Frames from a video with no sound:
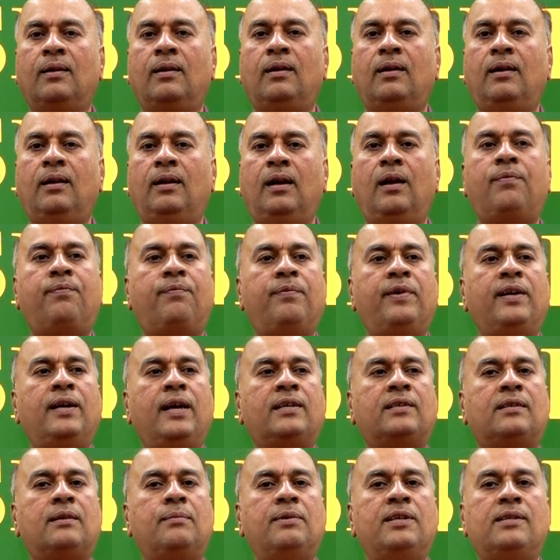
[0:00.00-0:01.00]
Left-wing
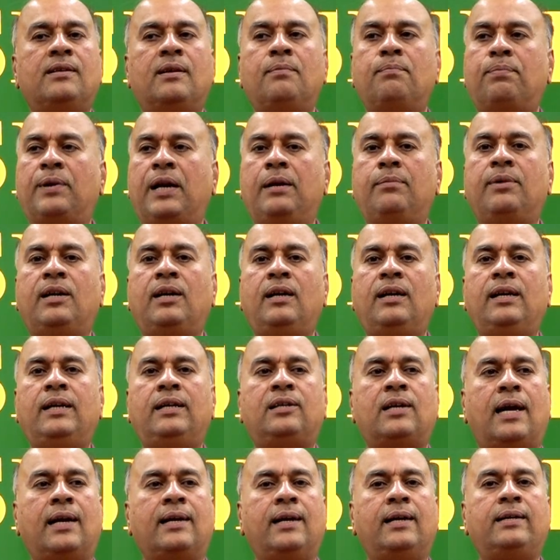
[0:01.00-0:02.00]
extremism primarily
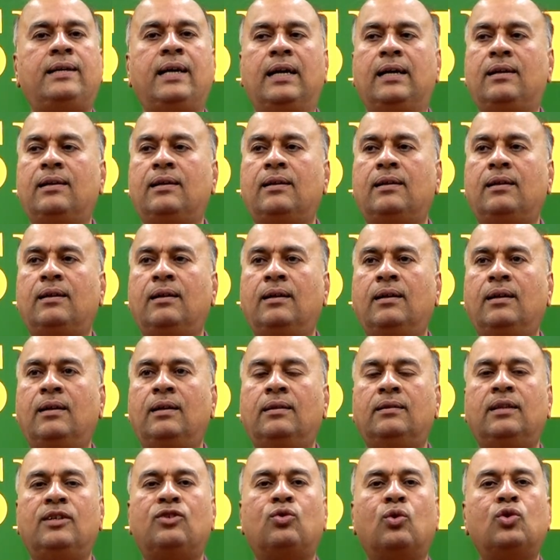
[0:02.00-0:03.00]
targeted
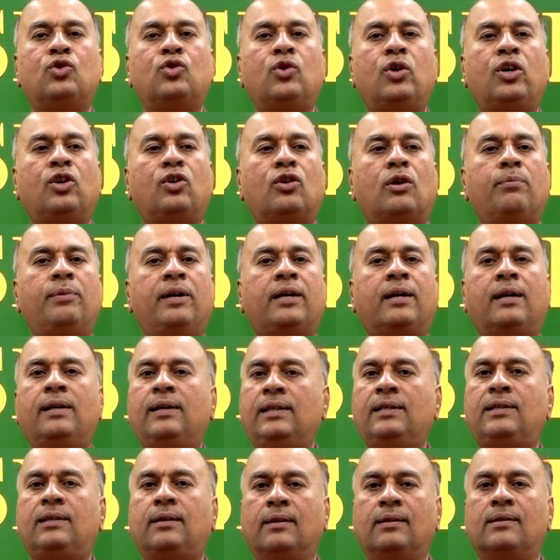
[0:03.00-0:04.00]
the socio-economic
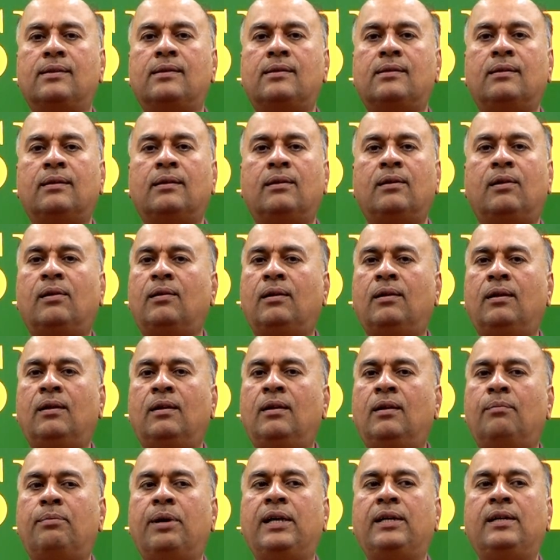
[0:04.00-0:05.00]
conditions,
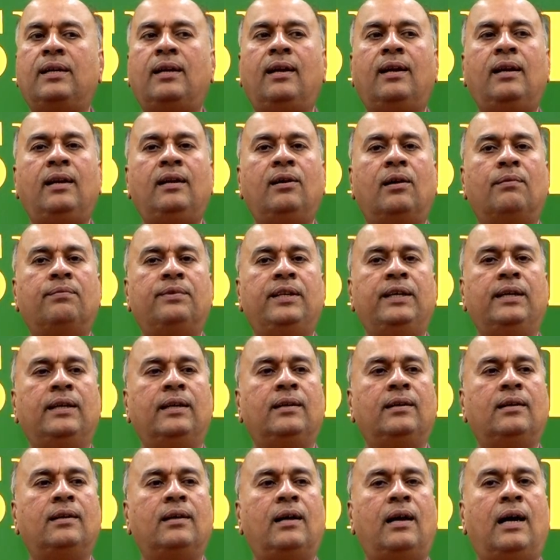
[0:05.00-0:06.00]
particularly of the
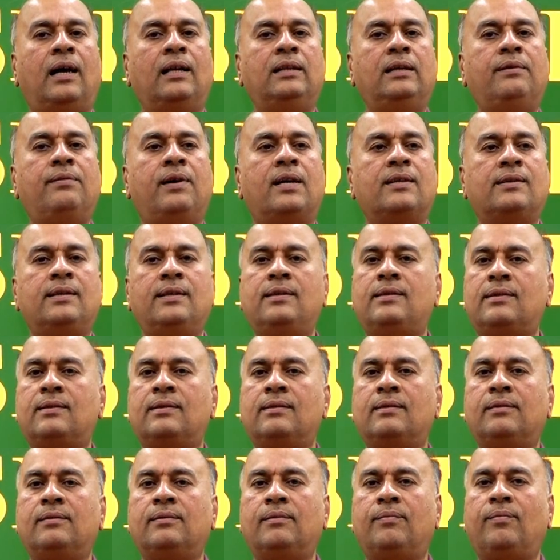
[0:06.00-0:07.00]
Adivasis
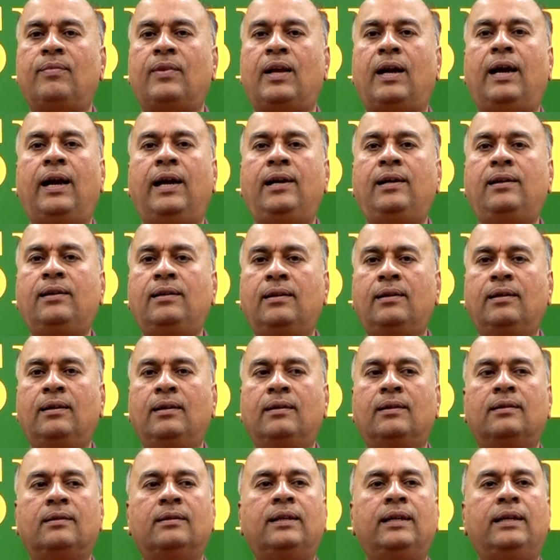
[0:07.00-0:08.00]
and
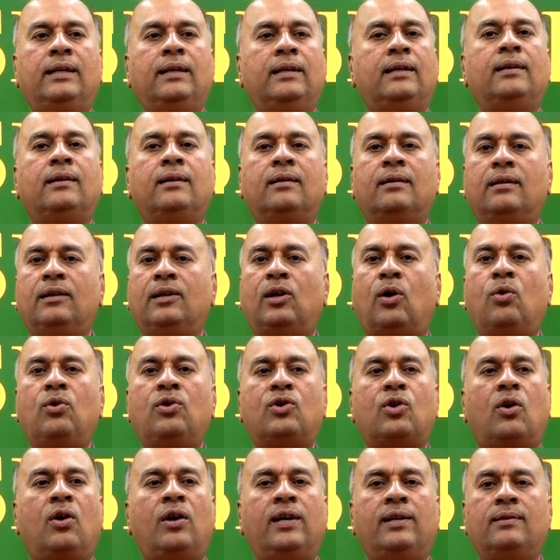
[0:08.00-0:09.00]
the
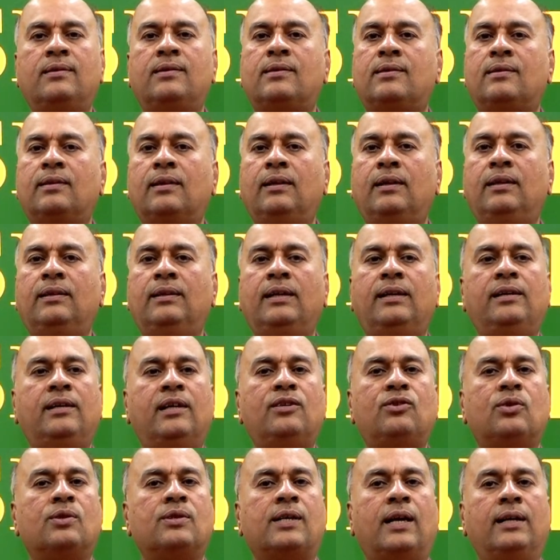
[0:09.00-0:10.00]
downtrodden in the
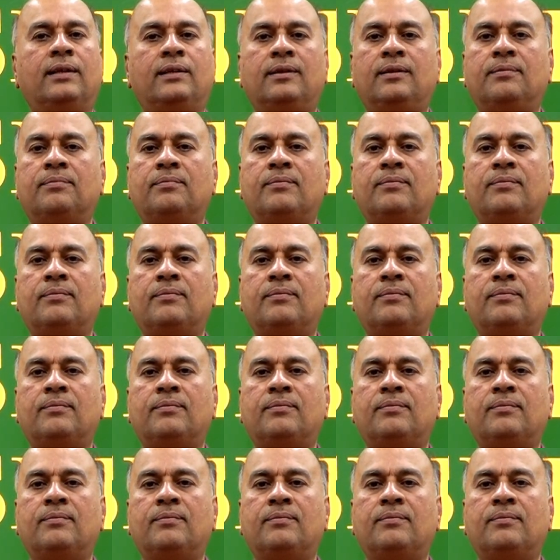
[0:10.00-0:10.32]
Indian society.